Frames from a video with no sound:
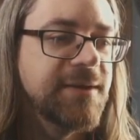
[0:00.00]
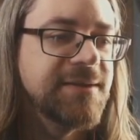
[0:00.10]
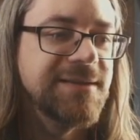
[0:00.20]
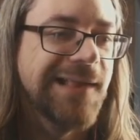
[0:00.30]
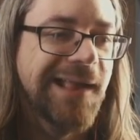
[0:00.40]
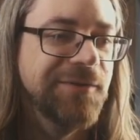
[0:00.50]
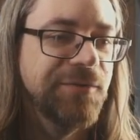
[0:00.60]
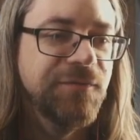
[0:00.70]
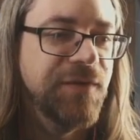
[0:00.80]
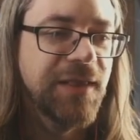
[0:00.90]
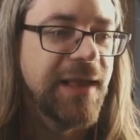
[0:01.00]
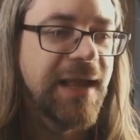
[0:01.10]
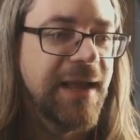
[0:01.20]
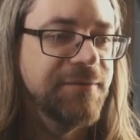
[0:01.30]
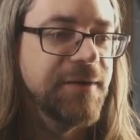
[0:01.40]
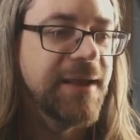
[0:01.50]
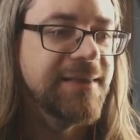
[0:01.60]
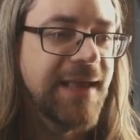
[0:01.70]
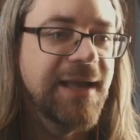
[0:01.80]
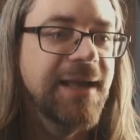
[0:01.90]
That I don't feel like I ever
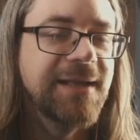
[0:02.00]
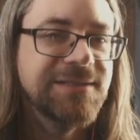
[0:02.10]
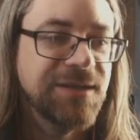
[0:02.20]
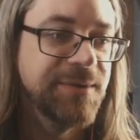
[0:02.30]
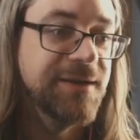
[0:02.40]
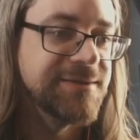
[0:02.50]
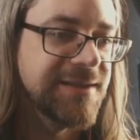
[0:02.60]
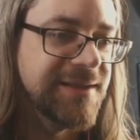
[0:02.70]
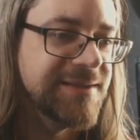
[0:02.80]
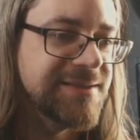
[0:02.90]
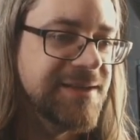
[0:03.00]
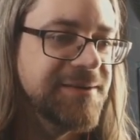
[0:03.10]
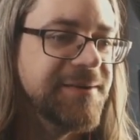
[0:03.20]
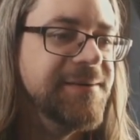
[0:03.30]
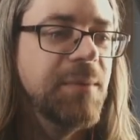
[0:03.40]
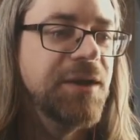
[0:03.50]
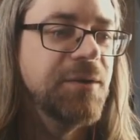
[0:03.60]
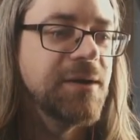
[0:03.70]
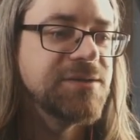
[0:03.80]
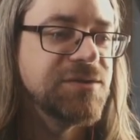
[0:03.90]
get that at Summit Hills, at least. So, but
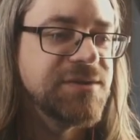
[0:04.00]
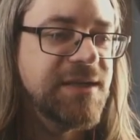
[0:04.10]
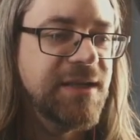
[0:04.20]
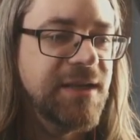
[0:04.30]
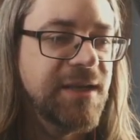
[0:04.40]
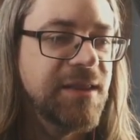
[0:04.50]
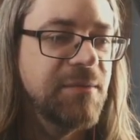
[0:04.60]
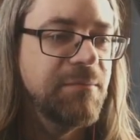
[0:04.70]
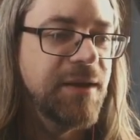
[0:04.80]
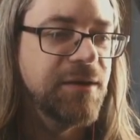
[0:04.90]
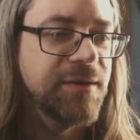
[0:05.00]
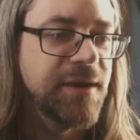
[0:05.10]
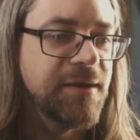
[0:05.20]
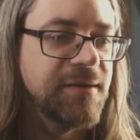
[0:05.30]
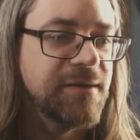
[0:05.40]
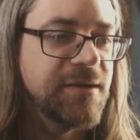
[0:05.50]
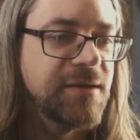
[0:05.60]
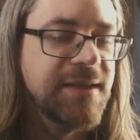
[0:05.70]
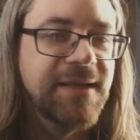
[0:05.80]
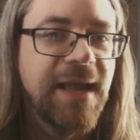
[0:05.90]
you also see in the middle there
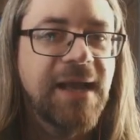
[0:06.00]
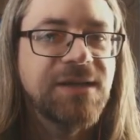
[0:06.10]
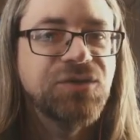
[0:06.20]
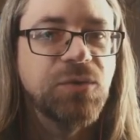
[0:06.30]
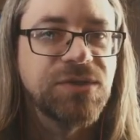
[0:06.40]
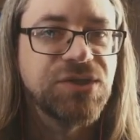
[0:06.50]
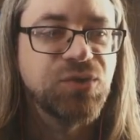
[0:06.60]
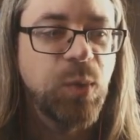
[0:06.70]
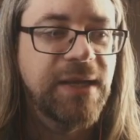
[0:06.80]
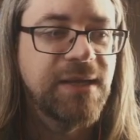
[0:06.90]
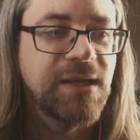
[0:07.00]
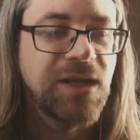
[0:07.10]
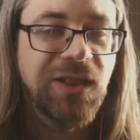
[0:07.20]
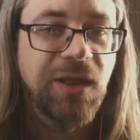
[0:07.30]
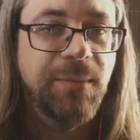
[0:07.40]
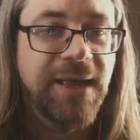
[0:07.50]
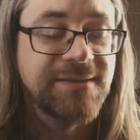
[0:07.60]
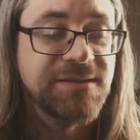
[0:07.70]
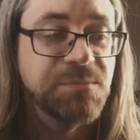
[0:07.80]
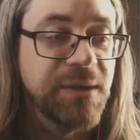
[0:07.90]
the actual swing club
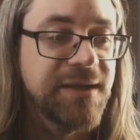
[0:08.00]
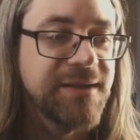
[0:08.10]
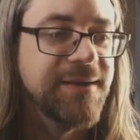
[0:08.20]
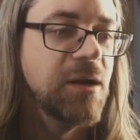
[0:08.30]
head speed.